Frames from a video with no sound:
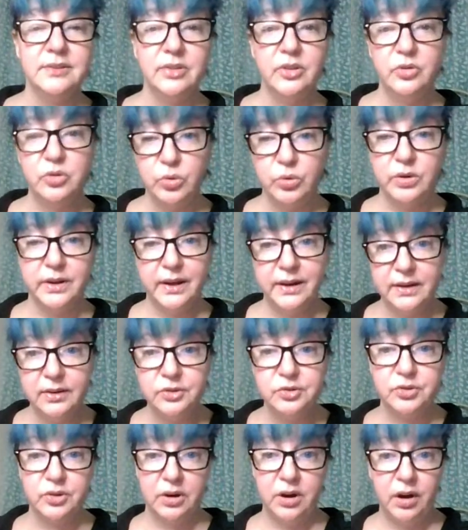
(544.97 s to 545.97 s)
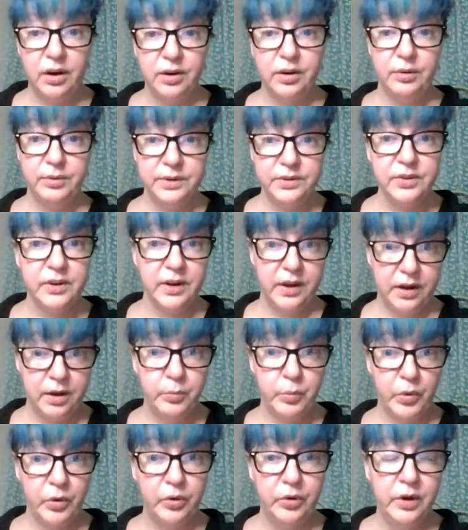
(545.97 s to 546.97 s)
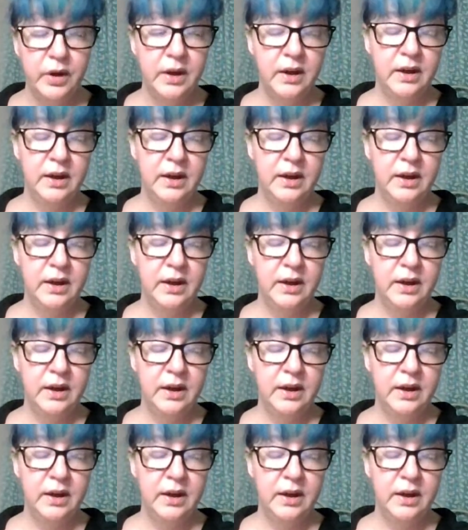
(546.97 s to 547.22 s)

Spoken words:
the tour date in Chicago is in April,